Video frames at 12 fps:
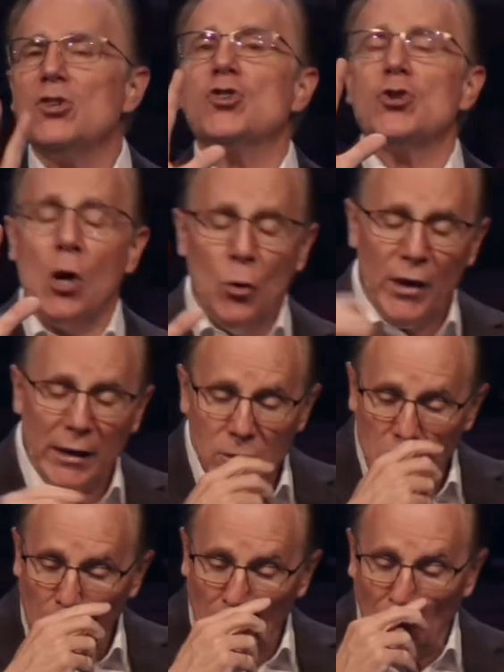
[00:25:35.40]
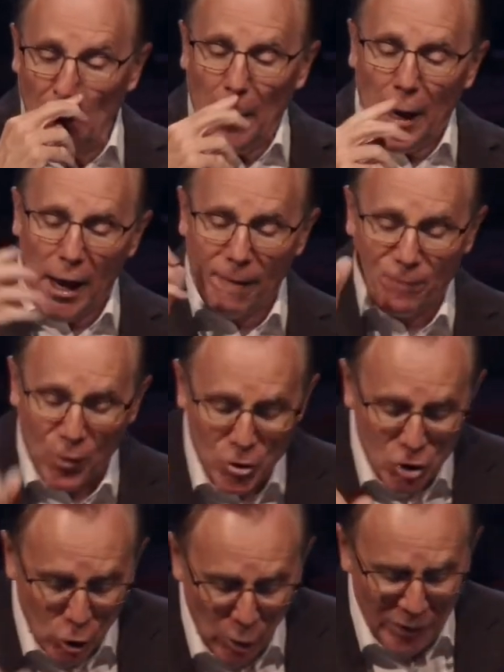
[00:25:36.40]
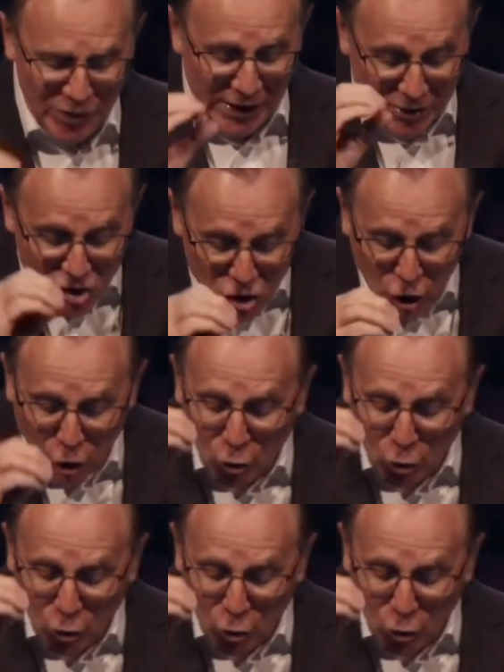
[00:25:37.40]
Let me just show that to you. 1 Corinthians